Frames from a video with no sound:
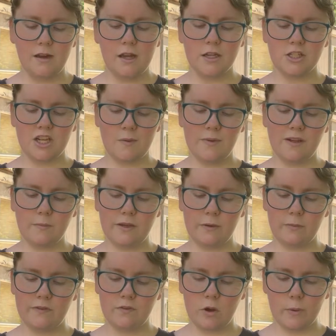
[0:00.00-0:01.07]
Jamie and me,
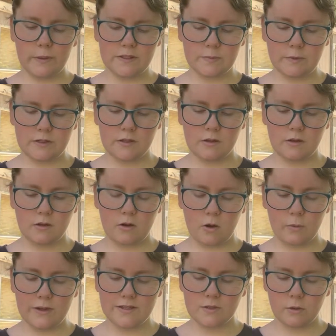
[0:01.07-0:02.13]
we've always been
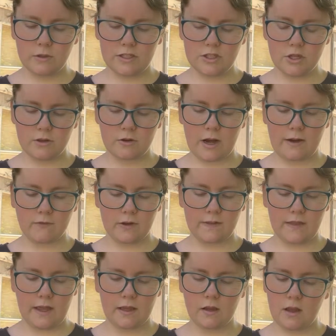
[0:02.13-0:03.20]
always told each other
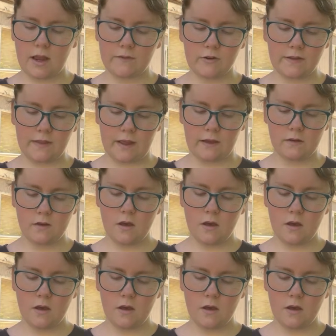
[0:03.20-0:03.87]
everything, everything.